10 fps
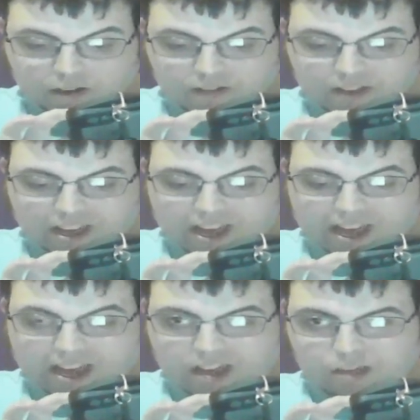
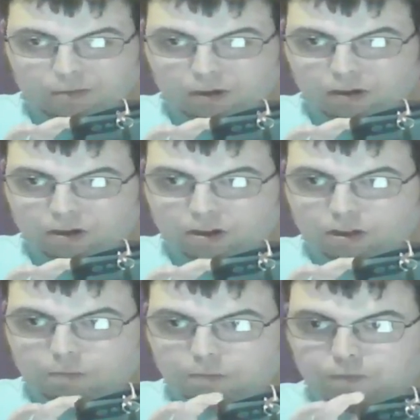Yes,
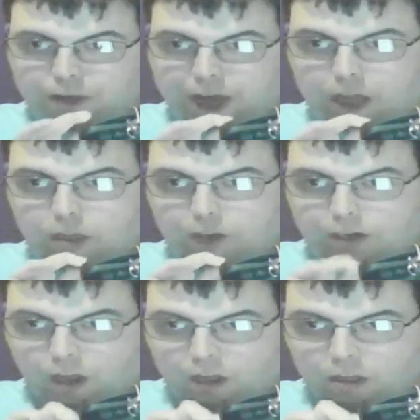because thanks to the
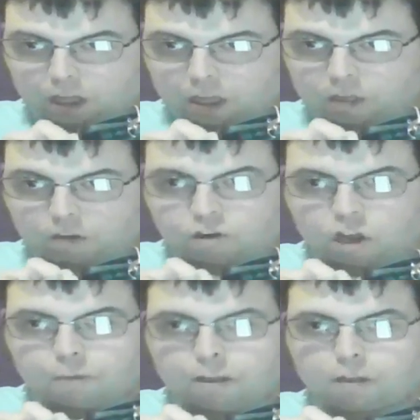Nazis, the
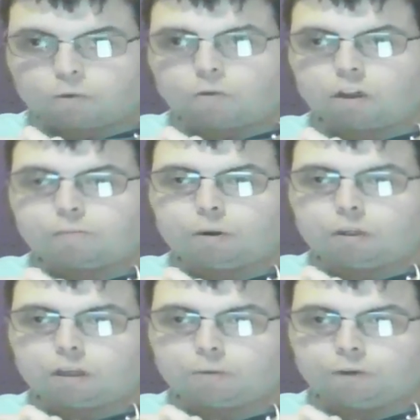Germans were
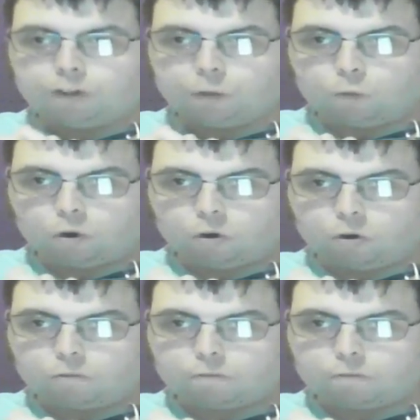responsible for the war.